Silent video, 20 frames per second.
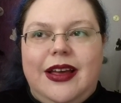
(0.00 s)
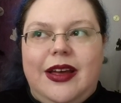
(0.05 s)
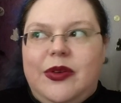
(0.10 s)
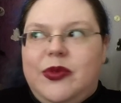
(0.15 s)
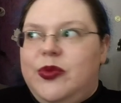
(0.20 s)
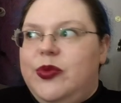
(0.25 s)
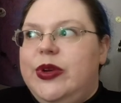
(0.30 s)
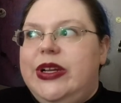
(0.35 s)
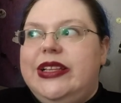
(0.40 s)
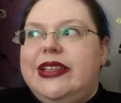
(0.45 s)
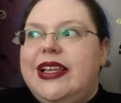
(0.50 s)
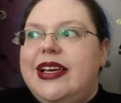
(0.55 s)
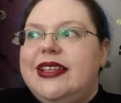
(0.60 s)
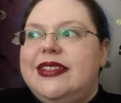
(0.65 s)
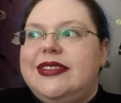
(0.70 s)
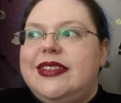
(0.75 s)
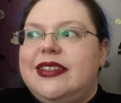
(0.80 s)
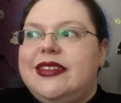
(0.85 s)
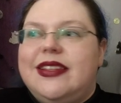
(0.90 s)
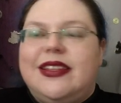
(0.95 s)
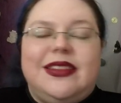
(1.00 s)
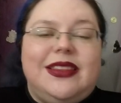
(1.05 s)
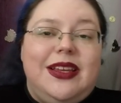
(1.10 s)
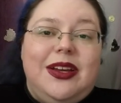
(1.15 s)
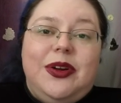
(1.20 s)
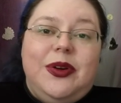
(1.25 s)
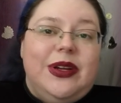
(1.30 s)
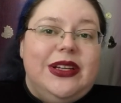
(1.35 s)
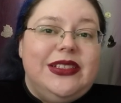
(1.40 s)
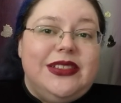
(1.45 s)
at realizing that
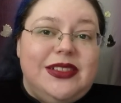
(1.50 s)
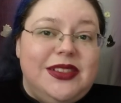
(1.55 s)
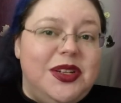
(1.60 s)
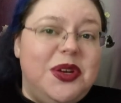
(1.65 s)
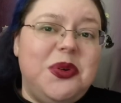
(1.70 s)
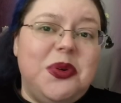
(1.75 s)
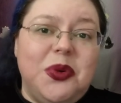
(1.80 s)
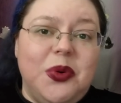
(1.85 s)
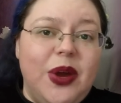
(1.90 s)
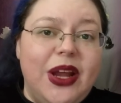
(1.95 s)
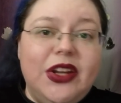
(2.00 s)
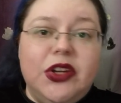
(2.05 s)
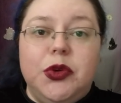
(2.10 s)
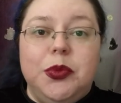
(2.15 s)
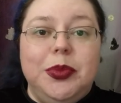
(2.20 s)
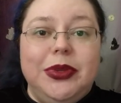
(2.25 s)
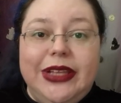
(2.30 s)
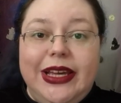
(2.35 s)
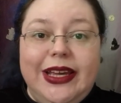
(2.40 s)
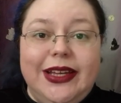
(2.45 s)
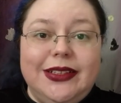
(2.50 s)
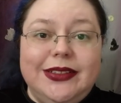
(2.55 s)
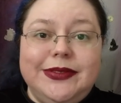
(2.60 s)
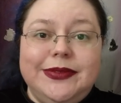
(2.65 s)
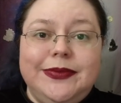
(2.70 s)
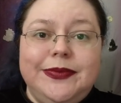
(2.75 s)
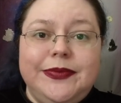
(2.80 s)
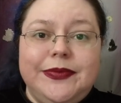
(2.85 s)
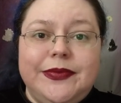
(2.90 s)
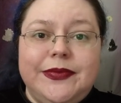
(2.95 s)
there is no greater plan